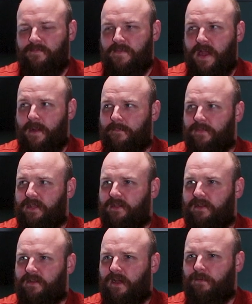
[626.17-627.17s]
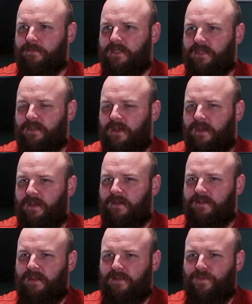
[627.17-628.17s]
yeah it, it comes in
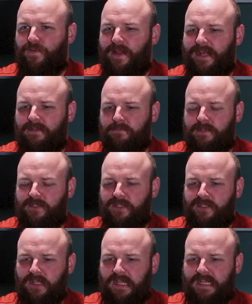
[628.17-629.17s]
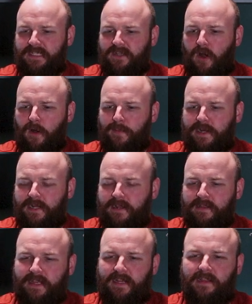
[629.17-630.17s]
not flat but just less
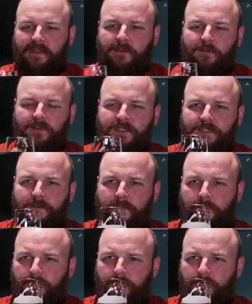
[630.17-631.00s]
carbonated than it looks